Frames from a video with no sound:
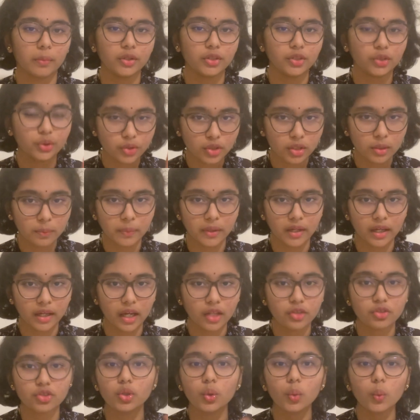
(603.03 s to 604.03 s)
neutral
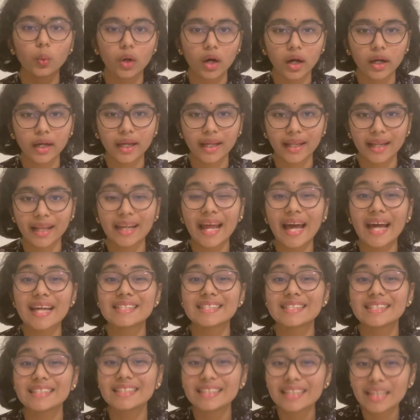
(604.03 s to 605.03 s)
pH, to work in an
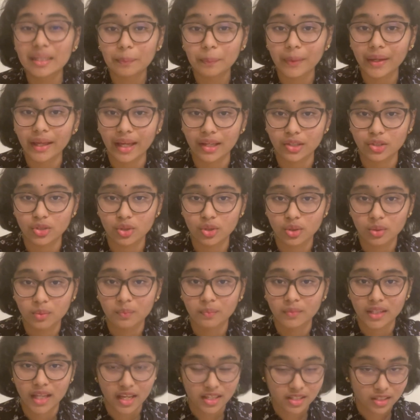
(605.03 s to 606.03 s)
acidic pH,
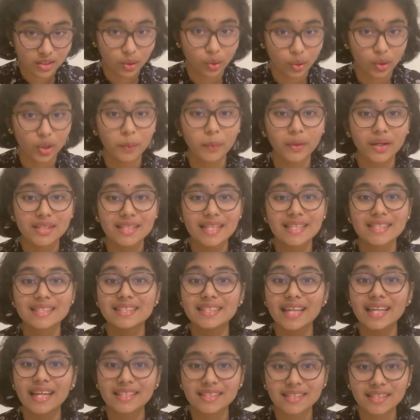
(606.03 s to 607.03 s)
as only because that's
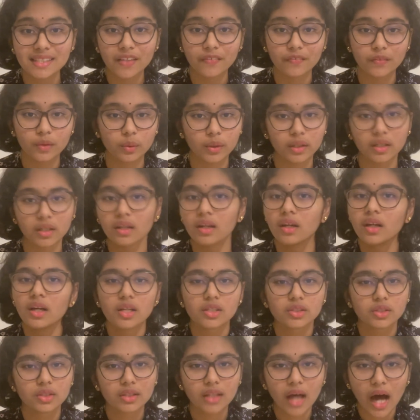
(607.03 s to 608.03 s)
sensitive to it.
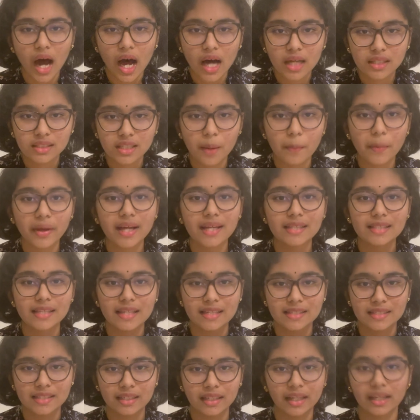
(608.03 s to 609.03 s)
So our stomach is
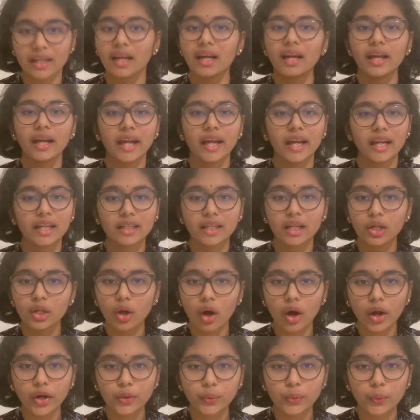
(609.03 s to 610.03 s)
acidic. It
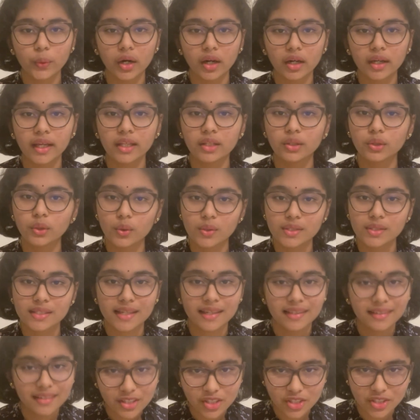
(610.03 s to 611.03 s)
cannot work in those
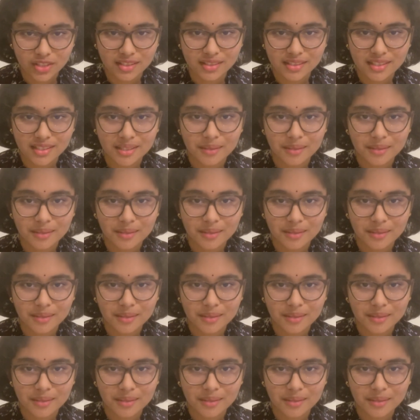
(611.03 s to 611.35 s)
conditions.